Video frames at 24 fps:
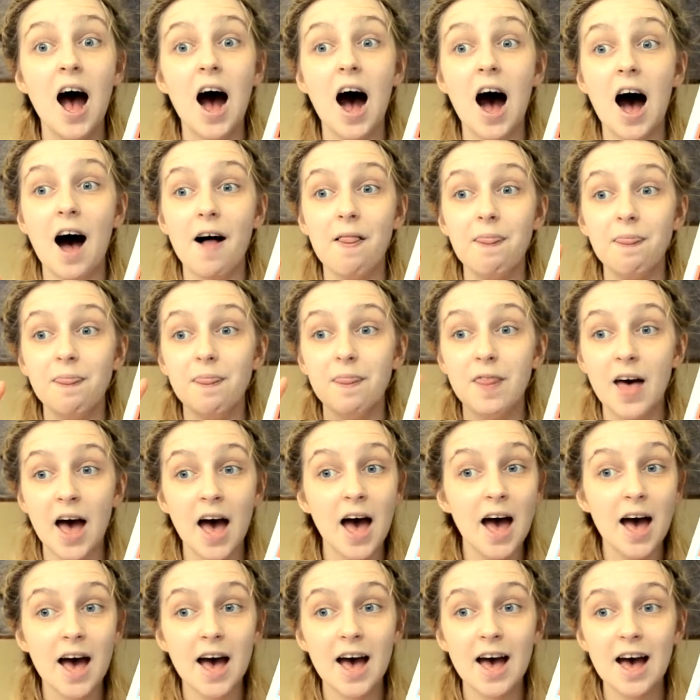And
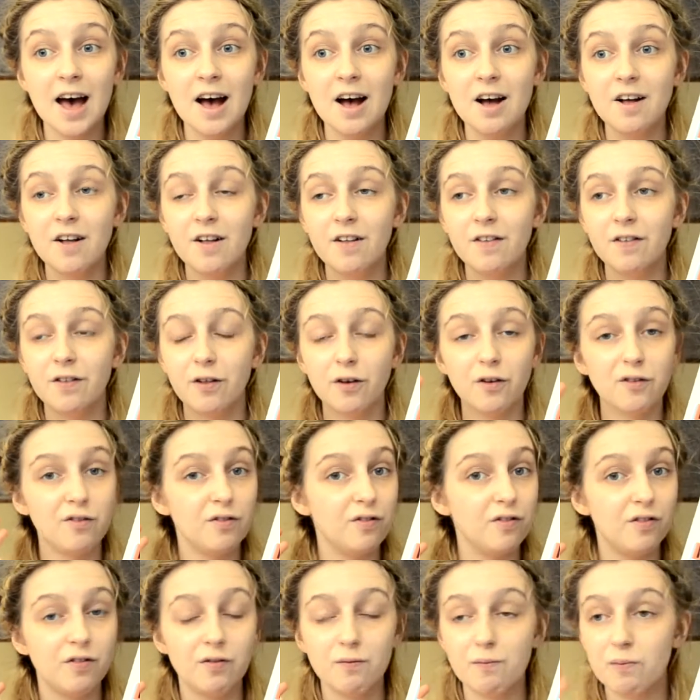the
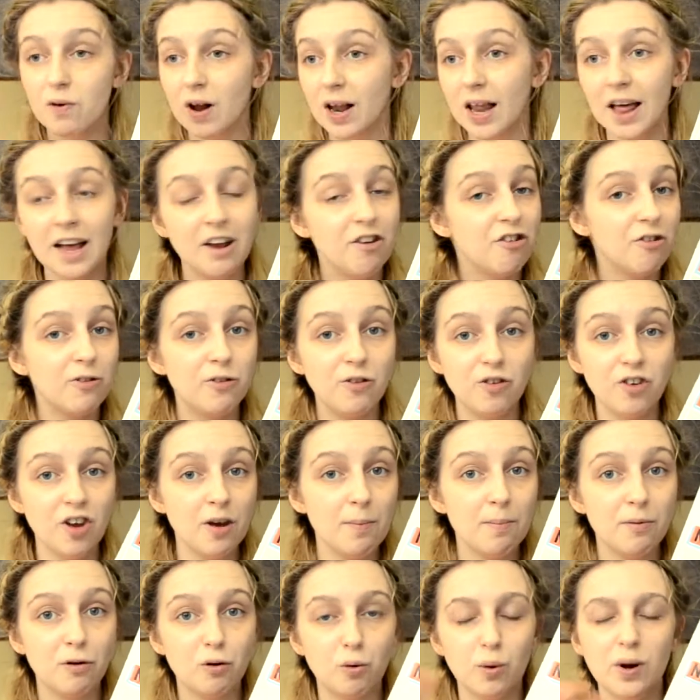
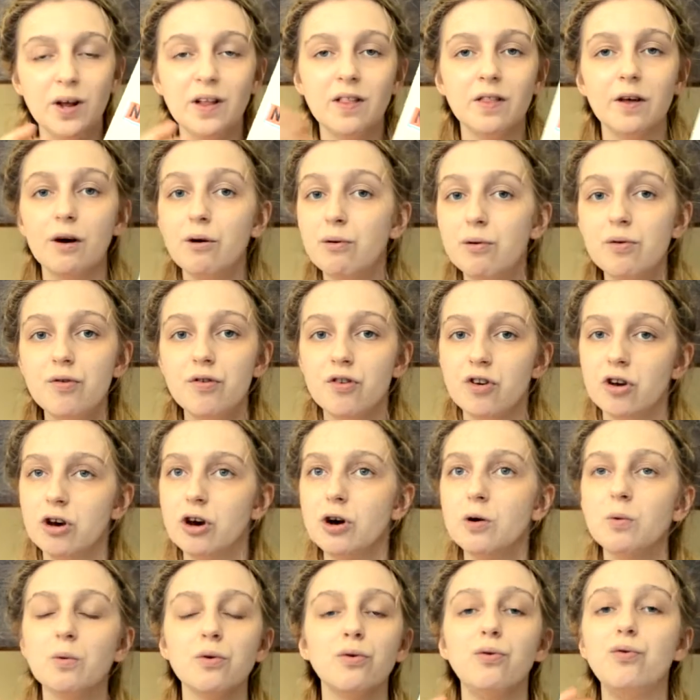relationship between those
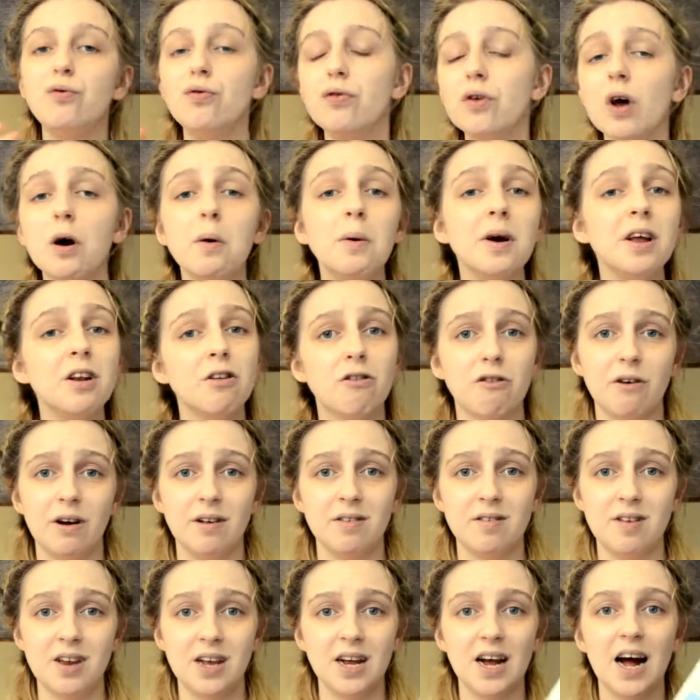two was so
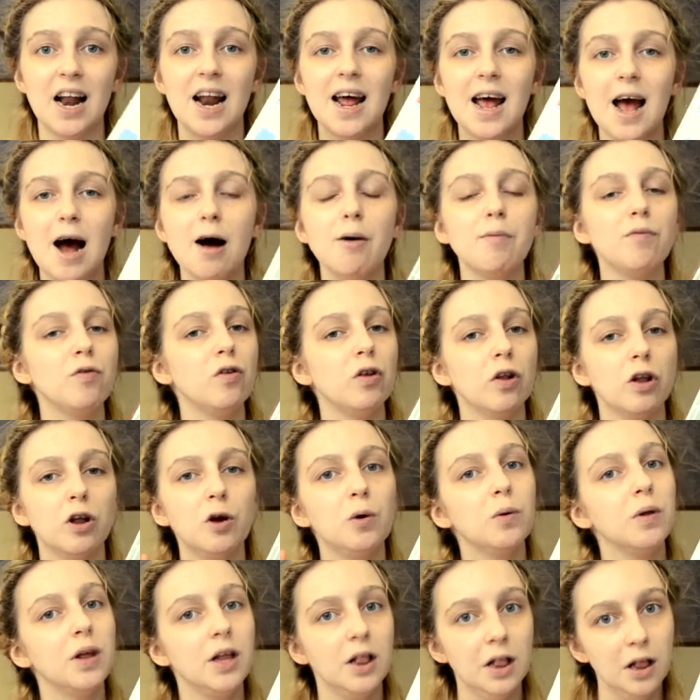interesting, and I
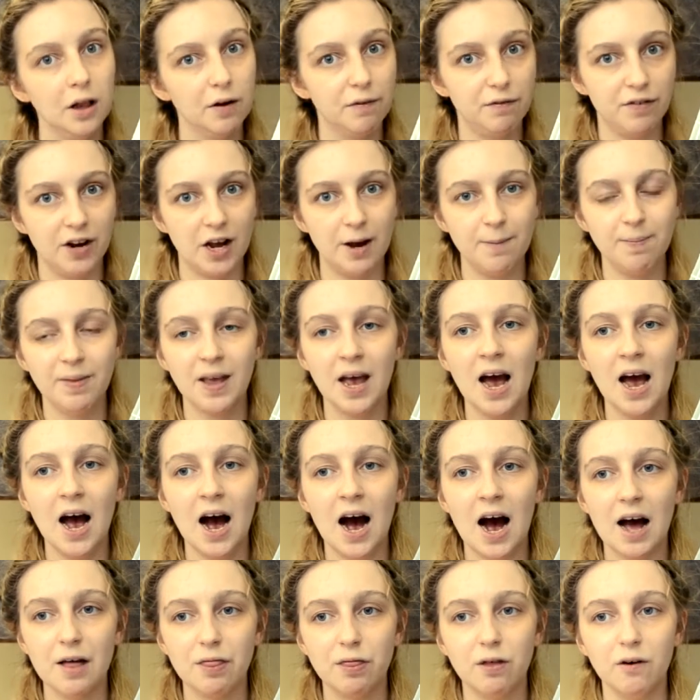absolutely loved it.
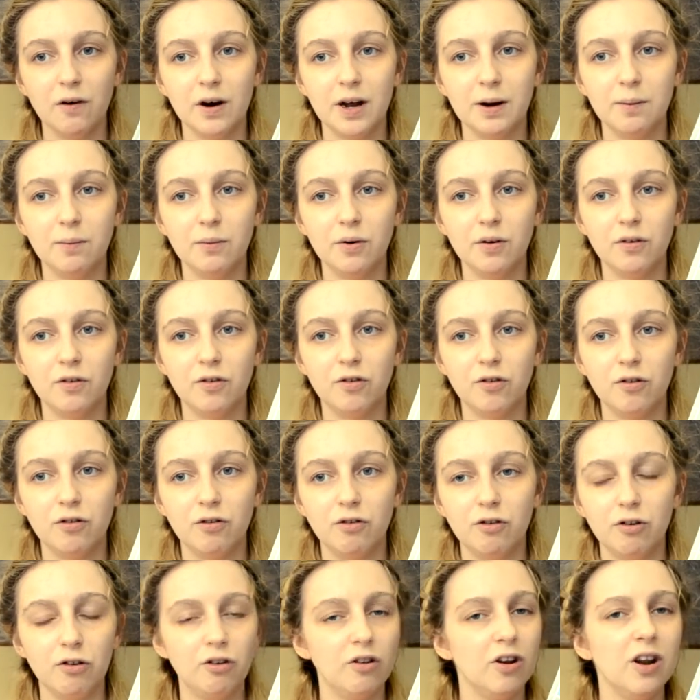I thought it was
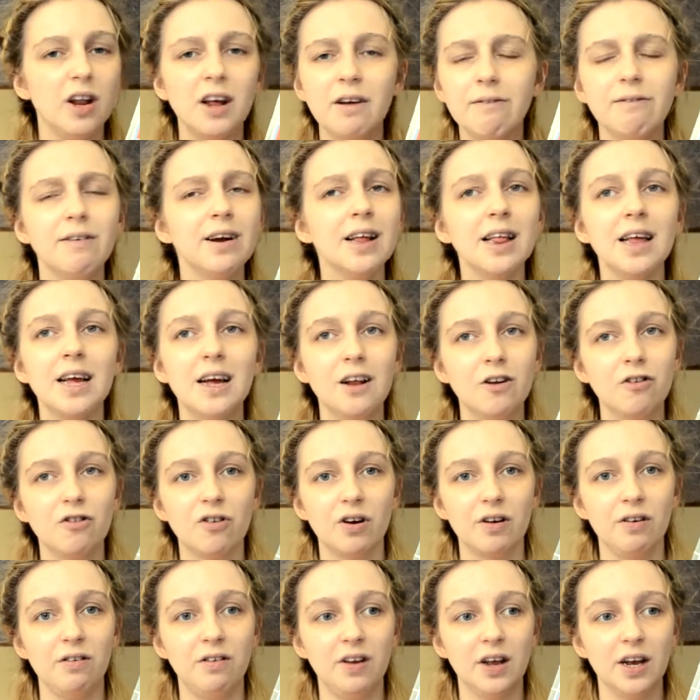just a really
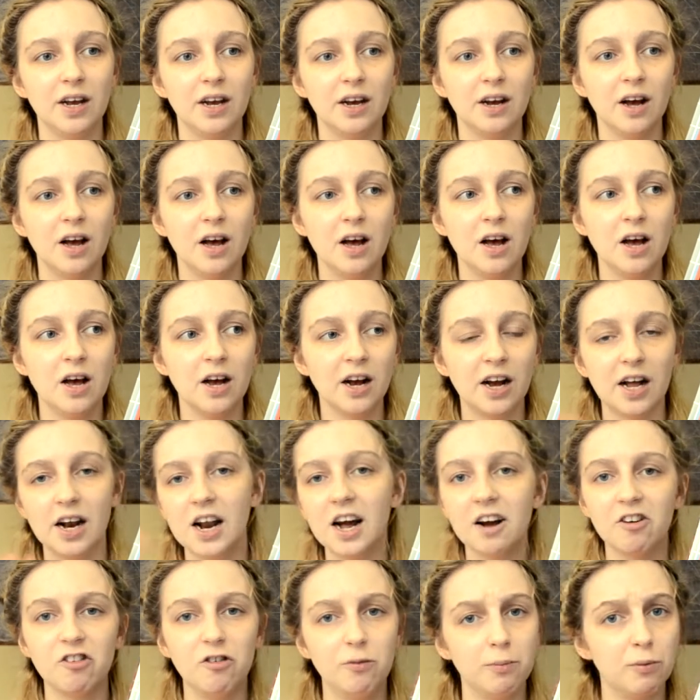interesting
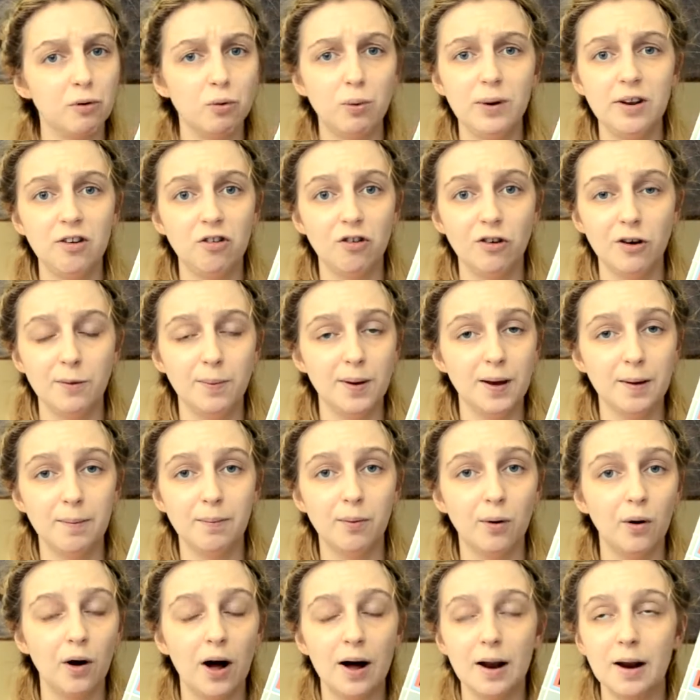connection between two
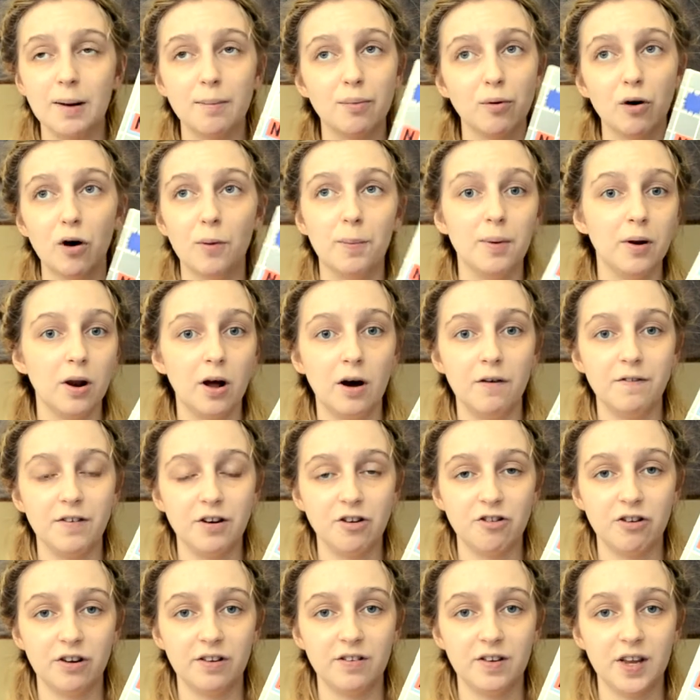people, and it brought up a lot of
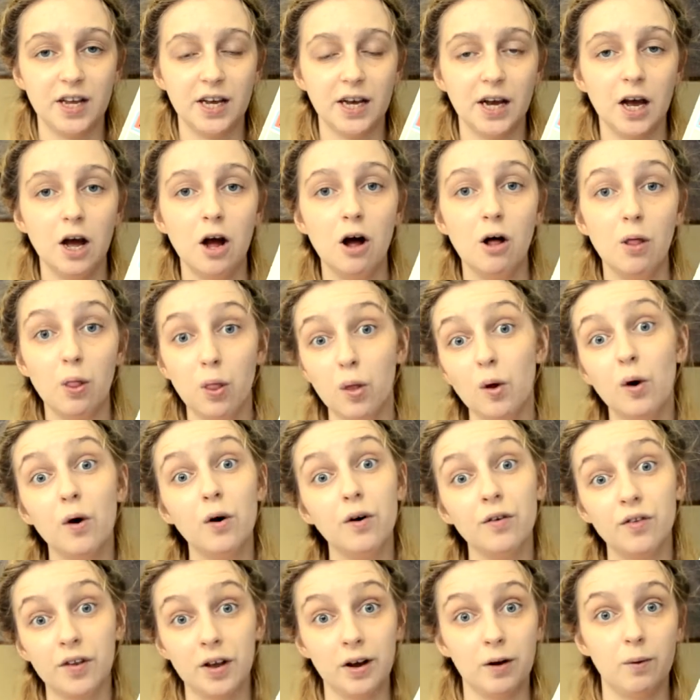interesting
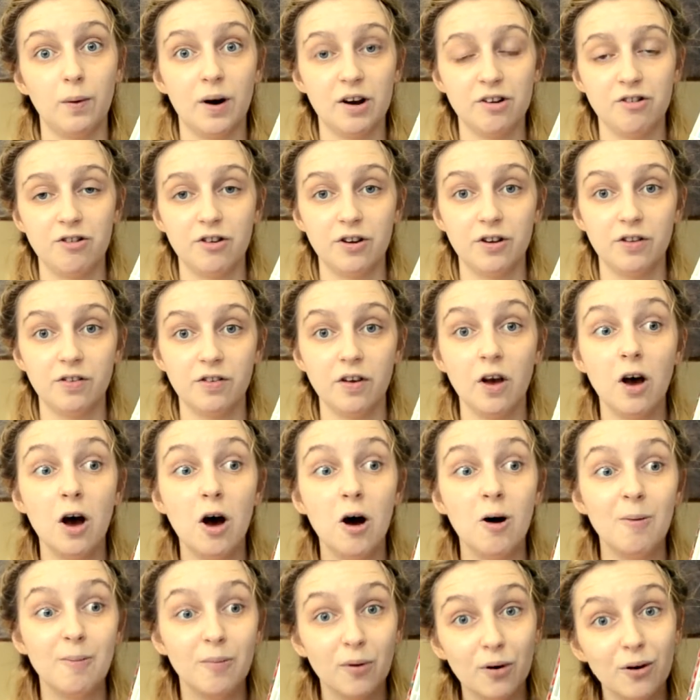thoughts and questions.
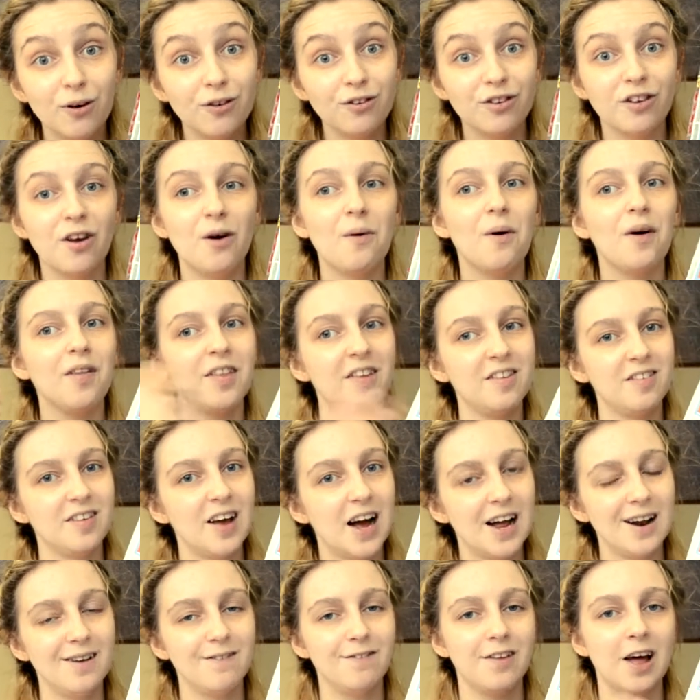But also, on the
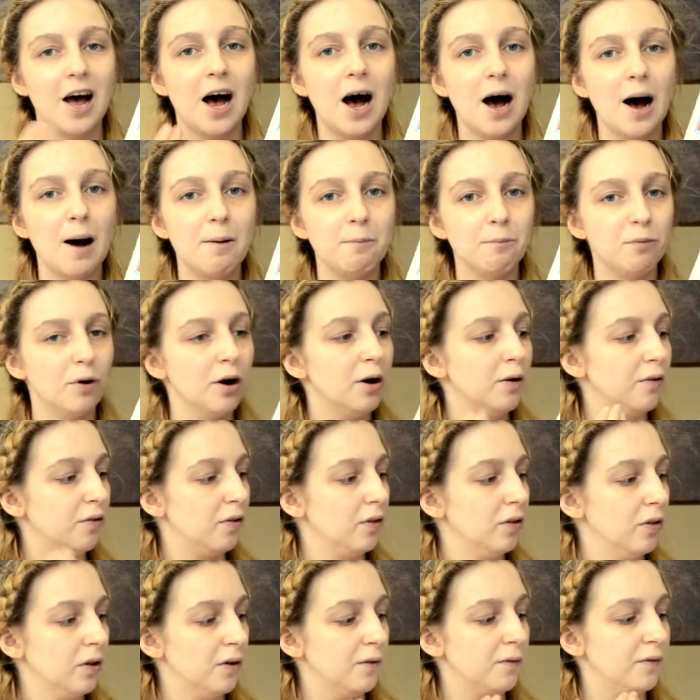side of that, Ambrose
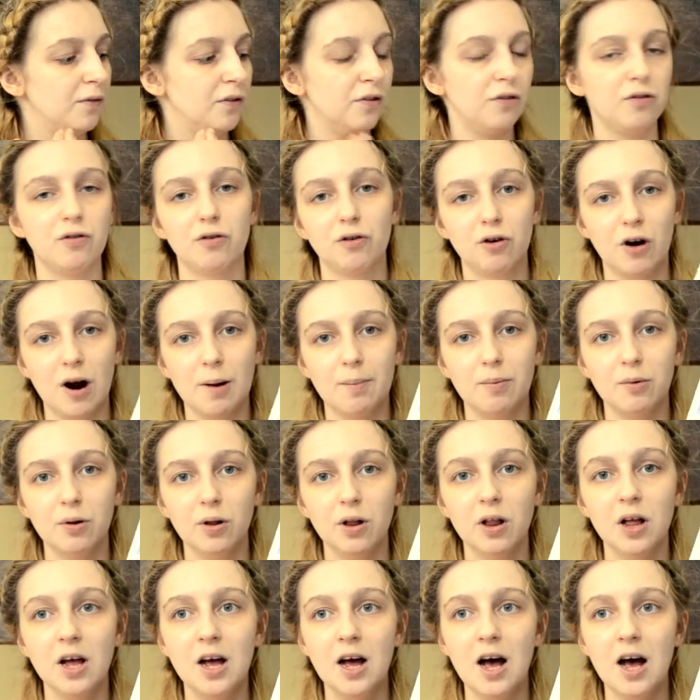loves Scrabble.